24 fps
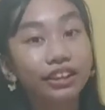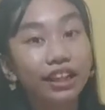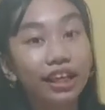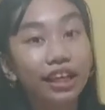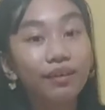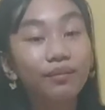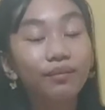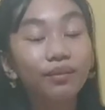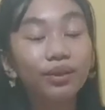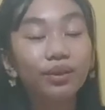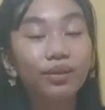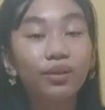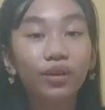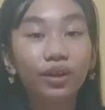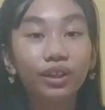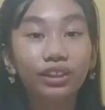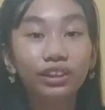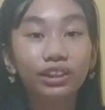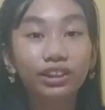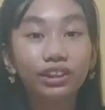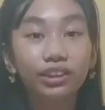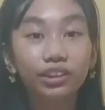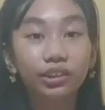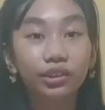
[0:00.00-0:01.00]
Today we're
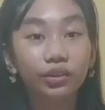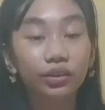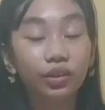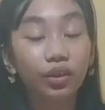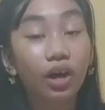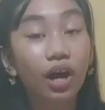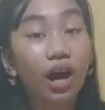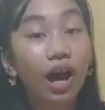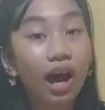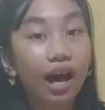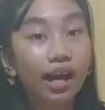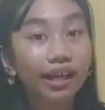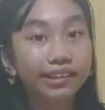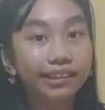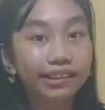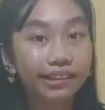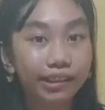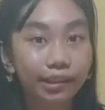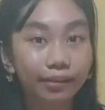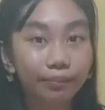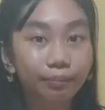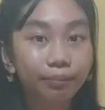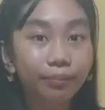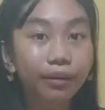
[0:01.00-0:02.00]
going to do a
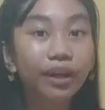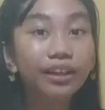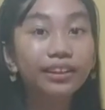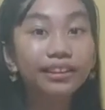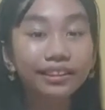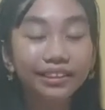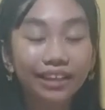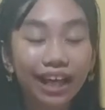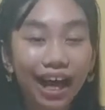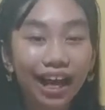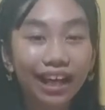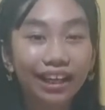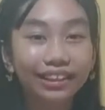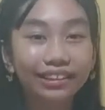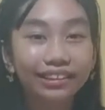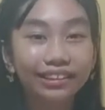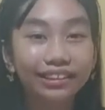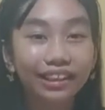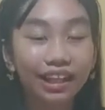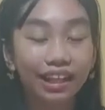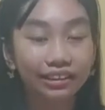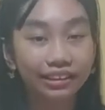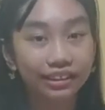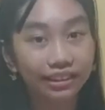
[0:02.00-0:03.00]
simple
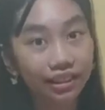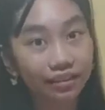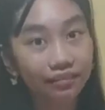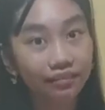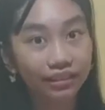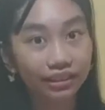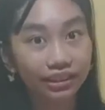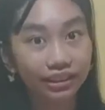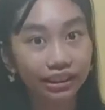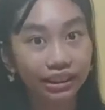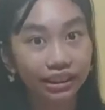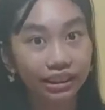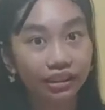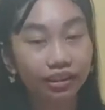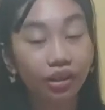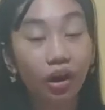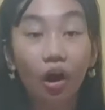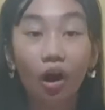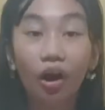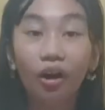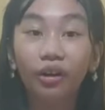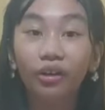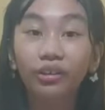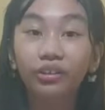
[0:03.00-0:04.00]
science activity
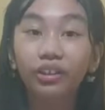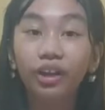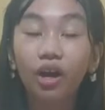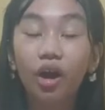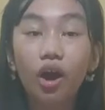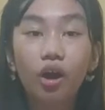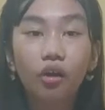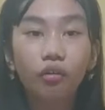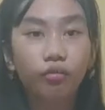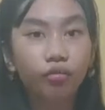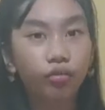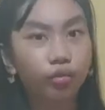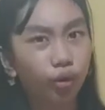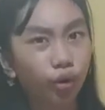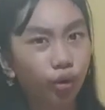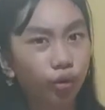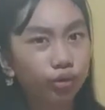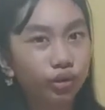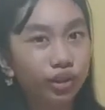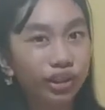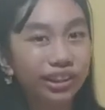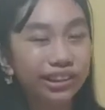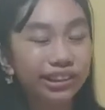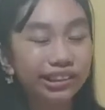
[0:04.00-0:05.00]
called
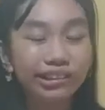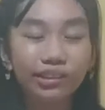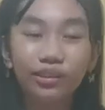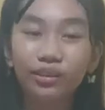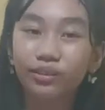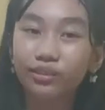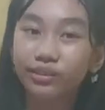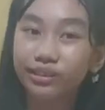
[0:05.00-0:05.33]
floaters or